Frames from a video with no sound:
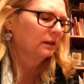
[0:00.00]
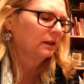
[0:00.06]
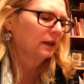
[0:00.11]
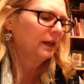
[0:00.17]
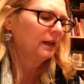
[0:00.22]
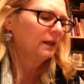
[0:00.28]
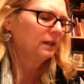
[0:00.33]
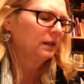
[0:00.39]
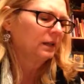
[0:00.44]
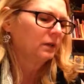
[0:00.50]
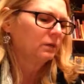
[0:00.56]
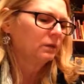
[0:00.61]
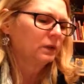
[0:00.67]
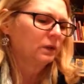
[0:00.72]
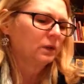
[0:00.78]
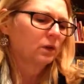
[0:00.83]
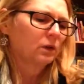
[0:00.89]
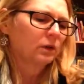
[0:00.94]
lightning
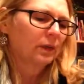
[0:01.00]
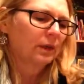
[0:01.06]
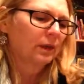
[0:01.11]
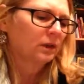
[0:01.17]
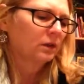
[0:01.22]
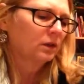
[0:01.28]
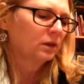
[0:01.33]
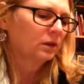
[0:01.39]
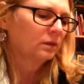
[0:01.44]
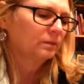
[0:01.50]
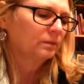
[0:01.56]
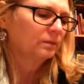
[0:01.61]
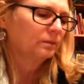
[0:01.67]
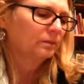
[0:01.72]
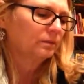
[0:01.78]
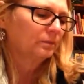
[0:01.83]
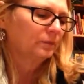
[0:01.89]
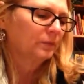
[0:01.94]
with no thunder.
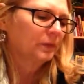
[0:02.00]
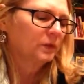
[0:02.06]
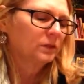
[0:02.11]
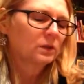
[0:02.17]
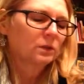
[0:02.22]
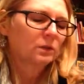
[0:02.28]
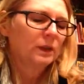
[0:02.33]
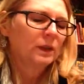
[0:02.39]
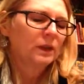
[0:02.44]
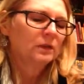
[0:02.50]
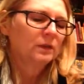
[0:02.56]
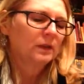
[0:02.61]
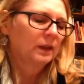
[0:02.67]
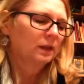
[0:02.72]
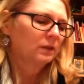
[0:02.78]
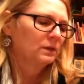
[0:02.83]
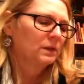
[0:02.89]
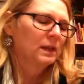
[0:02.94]
So what do you
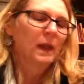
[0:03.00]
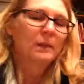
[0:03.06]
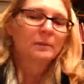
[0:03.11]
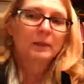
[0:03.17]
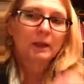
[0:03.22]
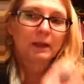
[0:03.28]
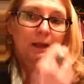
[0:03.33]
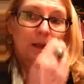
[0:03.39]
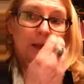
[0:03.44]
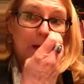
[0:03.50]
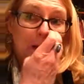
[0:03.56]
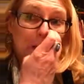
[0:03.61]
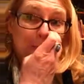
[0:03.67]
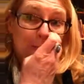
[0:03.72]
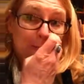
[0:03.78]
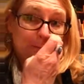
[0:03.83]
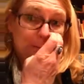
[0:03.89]
think was happening there?